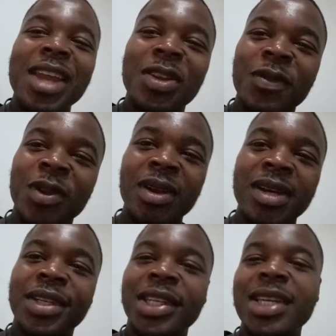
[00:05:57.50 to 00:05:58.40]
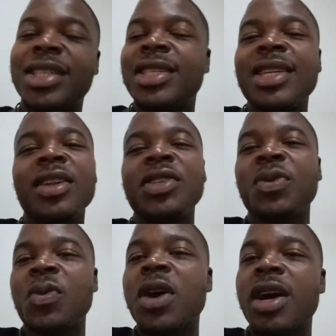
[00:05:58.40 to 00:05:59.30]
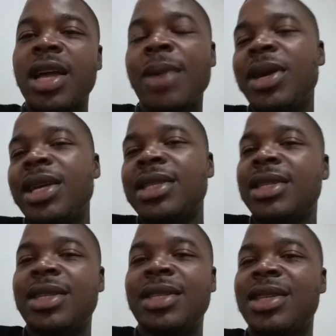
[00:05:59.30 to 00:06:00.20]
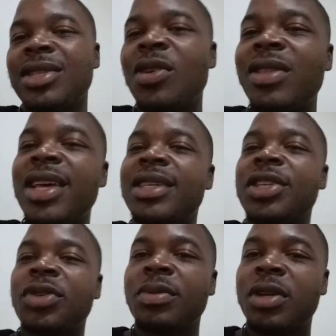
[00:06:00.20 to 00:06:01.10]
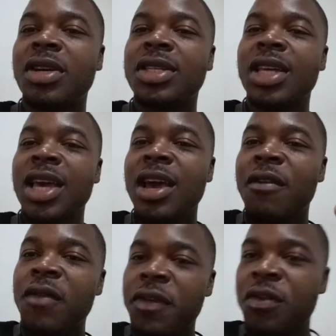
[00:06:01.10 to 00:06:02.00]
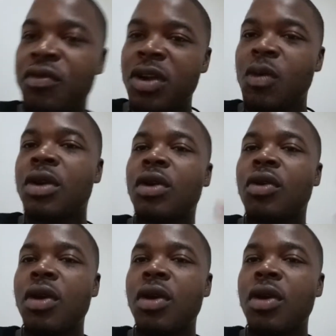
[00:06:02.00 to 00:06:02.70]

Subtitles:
of knowledge, it doesn't work. I mean, it's not necessary, because if you really want to grow